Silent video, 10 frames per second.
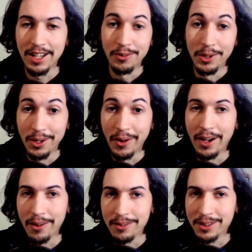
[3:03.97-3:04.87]
want to know
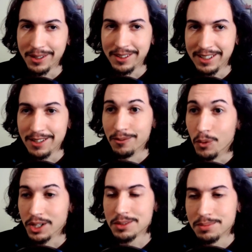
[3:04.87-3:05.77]
how it
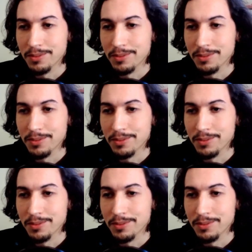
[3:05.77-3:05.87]
works